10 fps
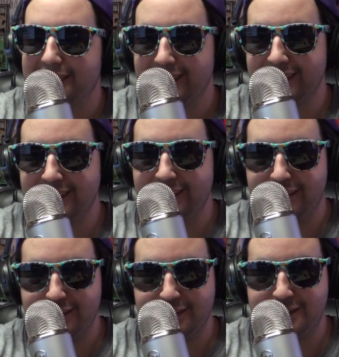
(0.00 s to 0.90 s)

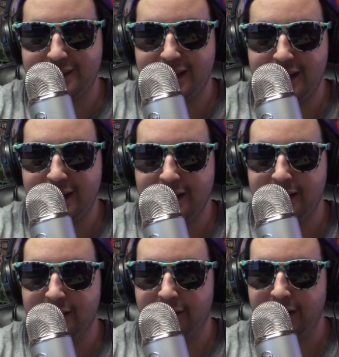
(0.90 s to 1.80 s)
Oh,
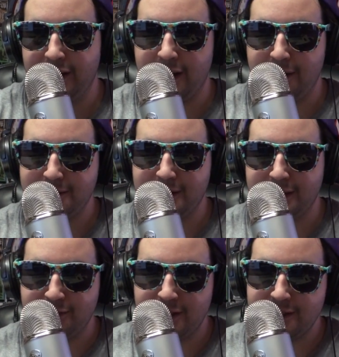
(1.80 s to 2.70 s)
sad. Okay, how was I
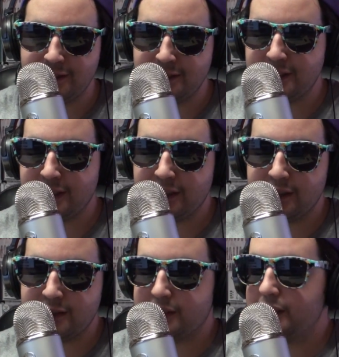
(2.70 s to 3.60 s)
transitioning
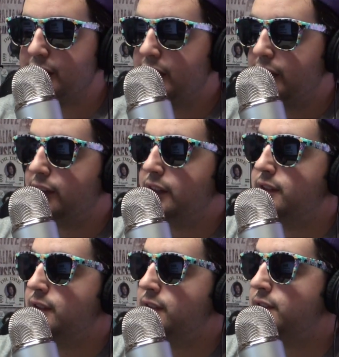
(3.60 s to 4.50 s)
this?
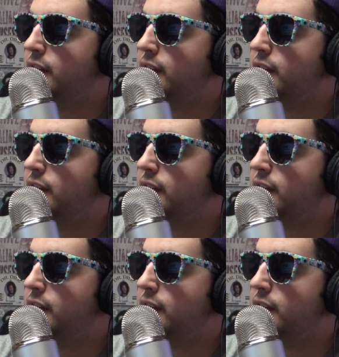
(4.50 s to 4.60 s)
Lizards